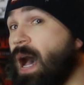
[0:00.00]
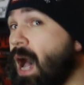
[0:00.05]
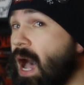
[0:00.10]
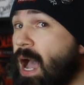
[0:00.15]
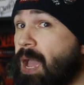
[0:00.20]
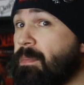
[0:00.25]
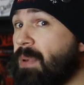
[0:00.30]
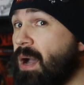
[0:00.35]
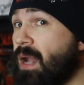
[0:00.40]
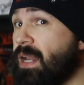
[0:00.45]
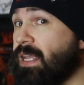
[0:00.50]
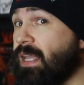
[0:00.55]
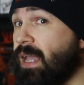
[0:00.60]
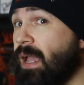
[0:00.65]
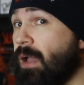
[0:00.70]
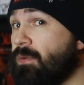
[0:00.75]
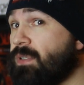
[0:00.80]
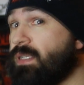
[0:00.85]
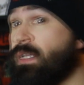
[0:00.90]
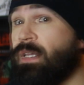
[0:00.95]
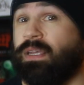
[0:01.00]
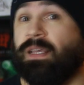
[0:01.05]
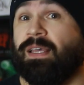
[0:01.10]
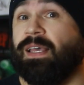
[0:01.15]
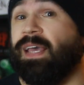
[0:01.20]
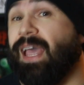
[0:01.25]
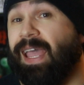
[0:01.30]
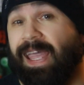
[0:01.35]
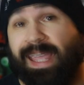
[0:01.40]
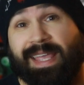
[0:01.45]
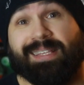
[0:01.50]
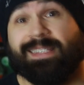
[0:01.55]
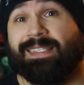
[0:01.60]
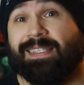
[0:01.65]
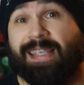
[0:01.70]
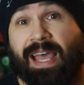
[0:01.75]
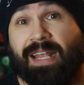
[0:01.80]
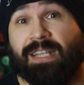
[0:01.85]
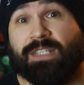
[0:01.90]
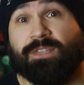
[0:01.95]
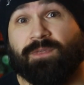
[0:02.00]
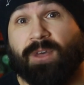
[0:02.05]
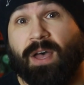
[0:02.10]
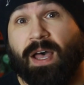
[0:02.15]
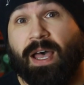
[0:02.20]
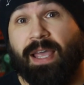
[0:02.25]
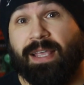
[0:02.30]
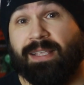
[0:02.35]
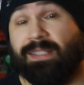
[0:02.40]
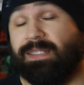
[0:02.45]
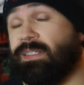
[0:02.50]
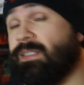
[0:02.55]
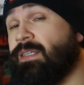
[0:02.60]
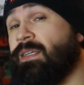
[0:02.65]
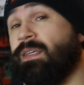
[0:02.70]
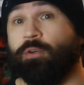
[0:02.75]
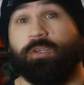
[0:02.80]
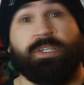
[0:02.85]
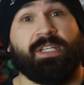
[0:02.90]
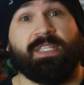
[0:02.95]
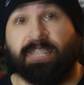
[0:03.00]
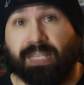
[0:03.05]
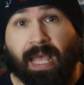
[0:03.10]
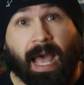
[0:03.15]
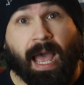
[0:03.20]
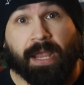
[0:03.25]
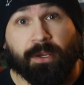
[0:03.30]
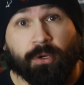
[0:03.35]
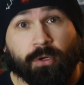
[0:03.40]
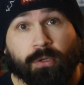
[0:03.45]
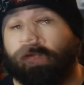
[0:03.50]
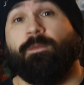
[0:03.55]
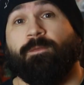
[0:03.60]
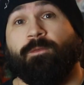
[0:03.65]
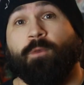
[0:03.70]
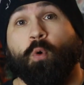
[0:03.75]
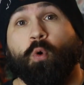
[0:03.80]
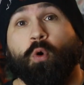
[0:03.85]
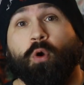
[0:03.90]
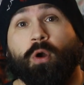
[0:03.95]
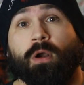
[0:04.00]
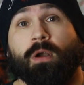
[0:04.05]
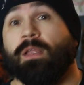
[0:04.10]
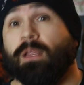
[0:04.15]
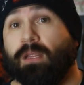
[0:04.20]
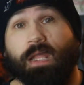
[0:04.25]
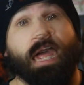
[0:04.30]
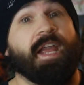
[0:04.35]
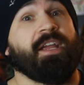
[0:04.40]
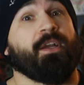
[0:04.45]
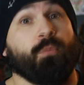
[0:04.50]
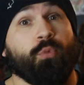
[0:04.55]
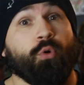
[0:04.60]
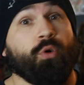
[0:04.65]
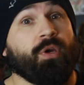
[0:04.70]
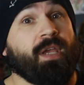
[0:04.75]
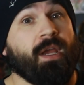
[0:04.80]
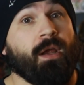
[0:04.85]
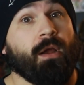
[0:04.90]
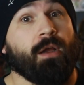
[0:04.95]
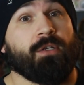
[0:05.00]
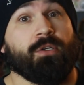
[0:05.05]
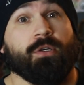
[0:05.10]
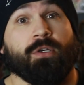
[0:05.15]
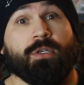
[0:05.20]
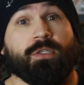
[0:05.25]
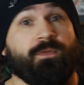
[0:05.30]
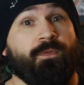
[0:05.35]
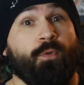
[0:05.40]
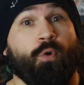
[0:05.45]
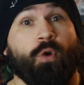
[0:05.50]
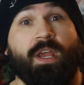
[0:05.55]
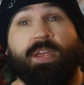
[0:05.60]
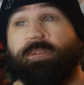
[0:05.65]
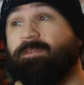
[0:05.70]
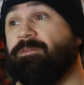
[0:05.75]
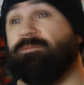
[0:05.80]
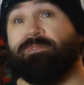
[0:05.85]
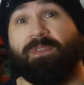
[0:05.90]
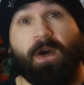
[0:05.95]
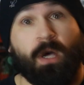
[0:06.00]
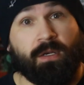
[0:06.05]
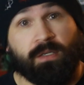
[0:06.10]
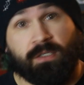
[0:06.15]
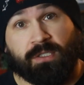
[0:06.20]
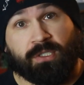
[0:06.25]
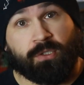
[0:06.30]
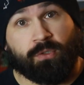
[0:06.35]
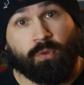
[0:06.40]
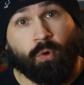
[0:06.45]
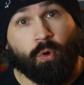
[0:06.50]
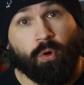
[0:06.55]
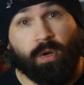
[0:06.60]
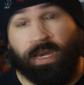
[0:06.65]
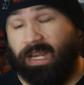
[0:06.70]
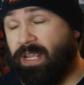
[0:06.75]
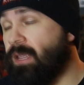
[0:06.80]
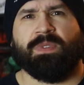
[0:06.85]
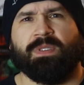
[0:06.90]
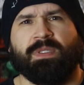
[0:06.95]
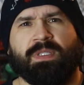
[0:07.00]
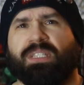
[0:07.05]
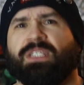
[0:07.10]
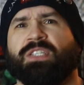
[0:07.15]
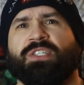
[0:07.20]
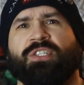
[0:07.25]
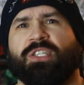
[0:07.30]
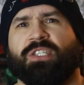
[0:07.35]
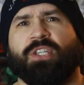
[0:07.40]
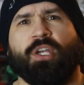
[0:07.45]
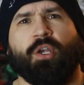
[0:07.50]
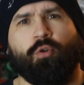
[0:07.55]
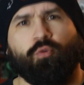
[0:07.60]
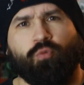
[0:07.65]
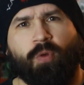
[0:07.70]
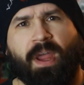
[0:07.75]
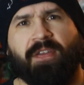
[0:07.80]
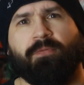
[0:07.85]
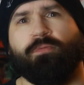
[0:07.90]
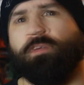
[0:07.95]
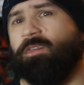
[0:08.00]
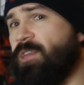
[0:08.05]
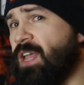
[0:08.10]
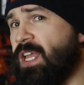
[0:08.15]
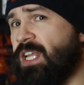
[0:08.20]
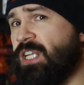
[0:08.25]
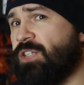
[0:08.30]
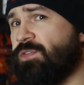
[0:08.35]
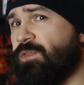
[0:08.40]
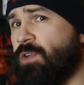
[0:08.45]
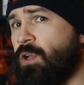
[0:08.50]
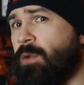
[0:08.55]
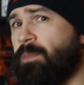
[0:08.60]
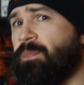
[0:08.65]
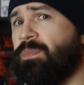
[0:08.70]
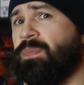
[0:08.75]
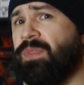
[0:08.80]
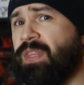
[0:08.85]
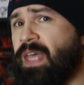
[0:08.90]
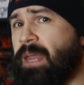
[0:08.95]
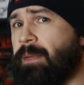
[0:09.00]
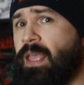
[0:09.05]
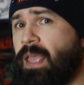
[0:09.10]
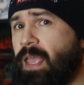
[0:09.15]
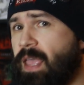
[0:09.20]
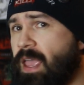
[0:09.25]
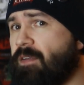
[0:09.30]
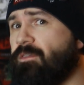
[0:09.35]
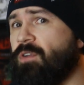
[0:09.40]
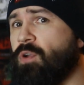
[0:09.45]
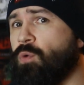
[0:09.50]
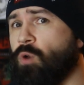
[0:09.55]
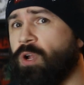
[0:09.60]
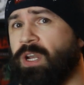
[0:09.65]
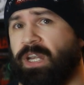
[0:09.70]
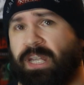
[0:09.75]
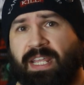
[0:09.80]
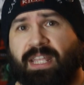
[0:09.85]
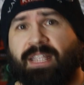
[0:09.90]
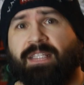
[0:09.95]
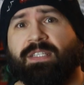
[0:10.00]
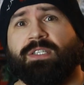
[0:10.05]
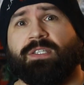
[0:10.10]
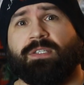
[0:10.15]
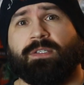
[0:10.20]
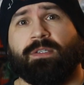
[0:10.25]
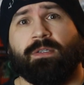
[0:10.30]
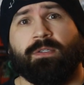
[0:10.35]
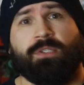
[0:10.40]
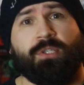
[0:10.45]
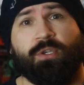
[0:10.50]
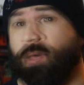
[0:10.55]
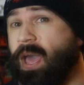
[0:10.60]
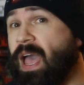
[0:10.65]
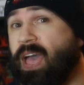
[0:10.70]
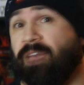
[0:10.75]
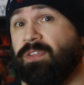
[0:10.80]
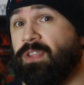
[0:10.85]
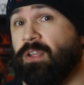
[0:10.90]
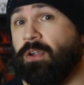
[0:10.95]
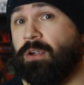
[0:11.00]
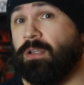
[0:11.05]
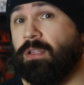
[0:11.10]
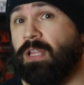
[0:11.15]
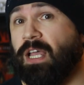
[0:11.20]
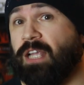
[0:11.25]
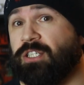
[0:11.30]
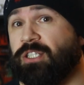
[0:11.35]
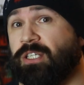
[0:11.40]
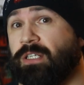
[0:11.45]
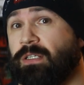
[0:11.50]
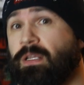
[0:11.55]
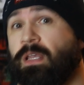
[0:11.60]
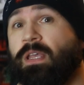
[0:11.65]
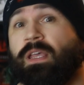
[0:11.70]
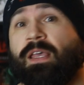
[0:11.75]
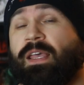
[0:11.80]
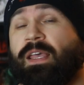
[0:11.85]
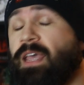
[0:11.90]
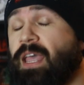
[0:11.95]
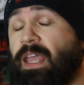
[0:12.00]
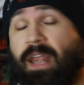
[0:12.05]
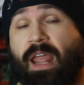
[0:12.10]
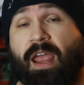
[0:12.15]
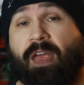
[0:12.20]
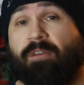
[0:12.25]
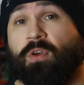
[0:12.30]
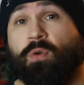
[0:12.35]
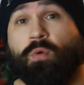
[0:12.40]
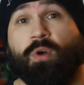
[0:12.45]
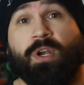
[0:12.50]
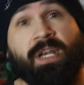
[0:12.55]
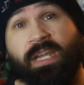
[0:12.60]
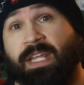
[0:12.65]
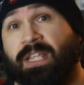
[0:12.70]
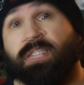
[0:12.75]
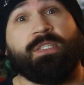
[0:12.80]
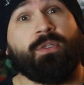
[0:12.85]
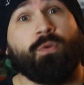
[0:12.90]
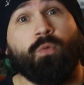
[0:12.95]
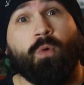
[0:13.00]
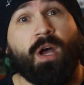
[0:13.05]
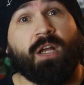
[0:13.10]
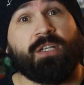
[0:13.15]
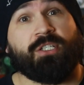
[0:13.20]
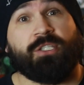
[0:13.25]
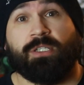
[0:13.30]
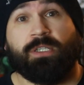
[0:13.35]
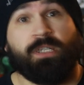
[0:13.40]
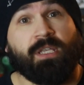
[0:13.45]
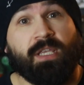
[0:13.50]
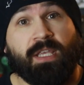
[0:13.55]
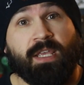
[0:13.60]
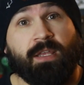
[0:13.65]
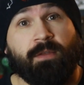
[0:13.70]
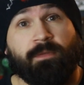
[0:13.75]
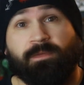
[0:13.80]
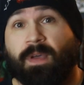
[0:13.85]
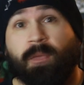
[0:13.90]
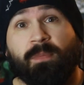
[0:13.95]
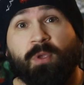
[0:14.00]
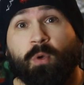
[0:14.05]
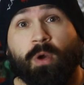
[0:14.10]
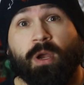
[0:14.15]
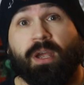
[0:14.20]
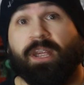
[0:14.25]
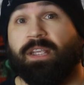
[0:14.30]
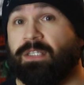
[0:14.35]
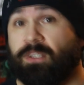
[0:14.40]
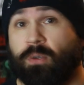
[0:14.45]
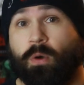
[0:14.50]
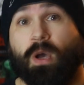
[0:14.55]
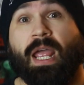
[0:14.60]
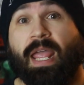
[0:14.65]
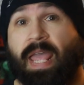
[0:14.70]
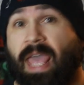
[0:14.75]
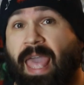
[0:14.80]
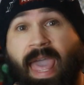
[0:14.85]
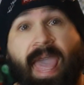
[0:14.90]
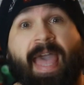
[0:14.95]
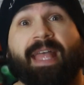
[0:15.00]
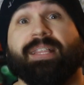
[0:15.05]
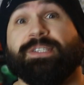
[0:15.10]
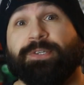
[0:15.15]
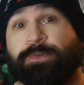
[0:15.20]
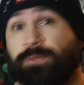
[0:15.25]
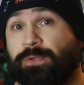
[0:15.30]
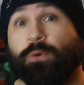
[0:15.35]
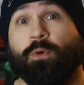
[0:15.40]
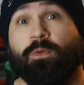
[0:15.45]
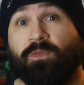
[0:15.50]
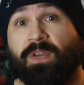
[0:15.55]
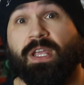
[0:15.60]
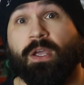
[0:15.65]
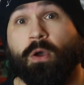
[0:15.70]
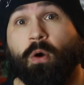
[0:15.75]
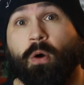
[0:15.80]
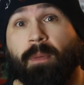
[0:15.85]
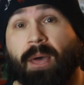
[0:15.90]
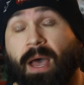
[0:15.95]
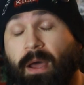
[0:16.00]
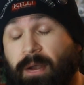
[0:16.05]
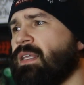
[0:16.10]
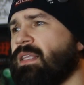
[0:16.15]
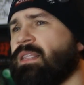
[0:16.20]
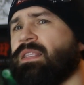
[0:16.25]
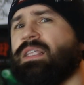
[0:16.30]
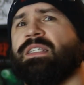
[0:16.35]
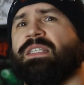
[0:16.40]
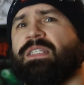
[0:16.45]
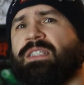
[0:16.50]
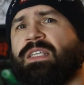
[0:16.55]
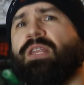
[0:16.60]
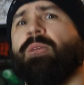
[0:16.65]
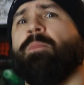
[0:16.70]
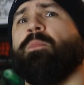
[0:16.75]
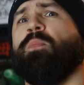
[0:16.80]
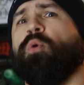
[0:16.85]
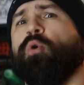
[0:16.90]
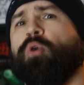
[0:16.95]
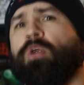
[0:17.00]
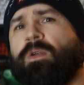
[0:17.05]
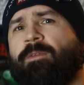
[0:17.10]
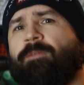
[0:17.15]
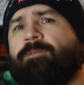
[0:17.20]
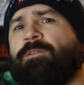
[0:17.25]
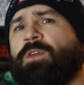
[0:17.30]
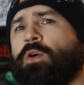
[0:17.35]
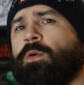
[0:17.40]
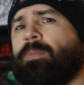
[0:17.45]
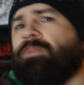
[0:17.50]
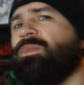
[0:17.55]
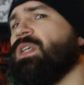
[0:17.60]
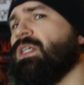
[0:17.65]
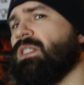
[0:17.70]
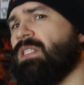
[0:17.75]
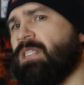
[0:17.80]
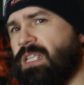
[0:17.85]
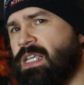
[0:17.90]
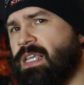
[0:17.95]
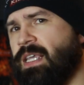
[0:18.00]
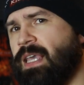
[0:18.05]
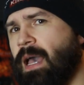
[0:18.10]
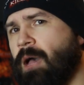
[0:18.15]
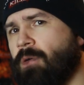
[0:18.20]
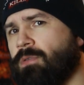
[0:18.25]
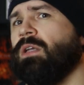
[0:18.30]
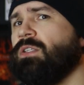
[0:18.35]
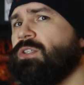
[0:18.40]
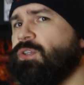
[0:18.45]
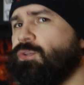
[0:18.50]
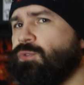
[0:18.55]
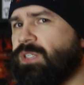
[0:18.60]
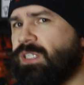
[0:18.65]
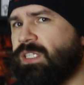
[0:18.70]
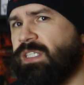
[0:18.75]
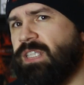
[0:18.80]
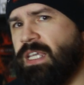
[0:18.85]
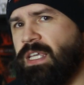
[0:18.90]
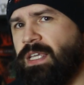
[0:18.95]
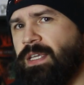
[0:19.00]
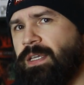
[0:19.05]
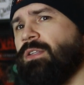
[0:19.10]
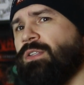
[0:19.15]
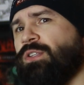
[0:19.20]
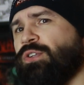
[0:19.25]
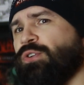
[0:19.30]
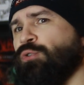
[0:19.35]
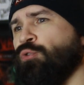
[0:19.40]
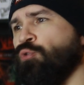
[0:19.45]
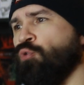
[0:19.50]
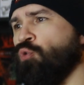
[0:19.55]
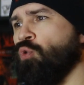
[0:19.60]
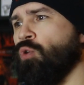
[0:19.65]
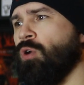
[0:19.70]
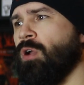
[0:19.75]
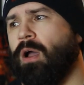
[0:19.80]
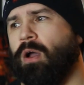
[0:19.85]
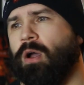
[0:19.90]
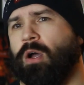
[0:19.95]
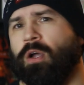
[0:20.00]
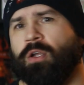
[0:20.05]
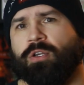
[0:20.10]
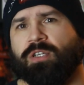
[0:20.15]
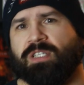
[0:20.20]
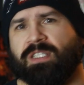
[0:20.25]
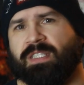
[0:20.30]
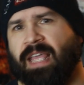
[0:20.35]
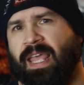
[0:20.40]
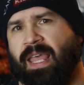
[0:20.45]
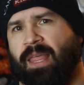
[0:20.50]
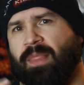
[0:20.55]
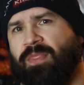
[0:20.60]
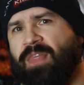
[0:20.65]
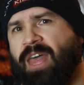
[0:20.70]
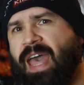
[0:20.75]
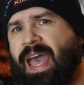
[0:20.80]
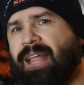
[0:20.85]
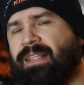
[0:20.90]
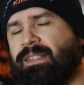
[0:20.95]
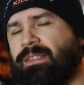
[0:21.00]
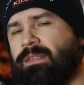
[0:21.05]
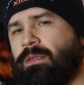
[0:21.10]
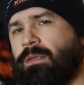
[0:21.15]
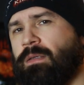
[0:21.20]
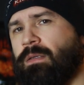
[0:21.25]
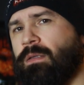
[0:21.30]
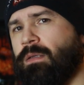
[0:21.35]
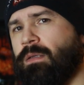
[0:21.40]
the high body count and satisfies your desire for likable characters, for a fun story. This is just a great revenge film that everyone needs to have in their collection and everyone needs to watch in February, so I had to do a video about it. This is an important film to seek out, to see, to understand that